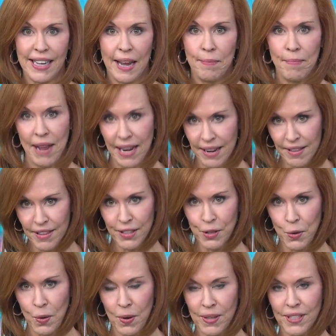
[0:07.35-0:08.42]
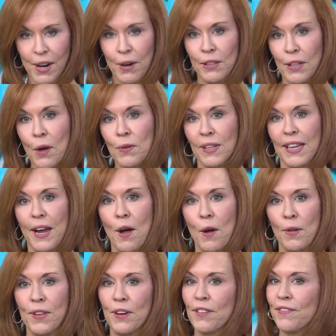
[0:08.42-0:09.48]
and many of the stores are locally
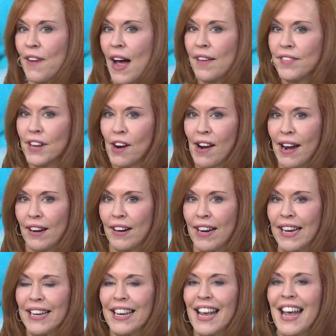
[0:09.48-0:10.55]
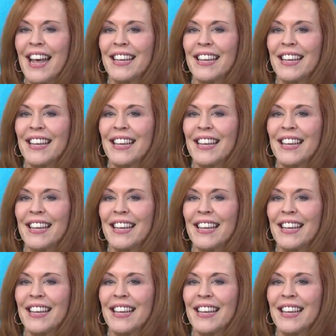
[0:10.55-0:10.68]
owned. There are five in our area.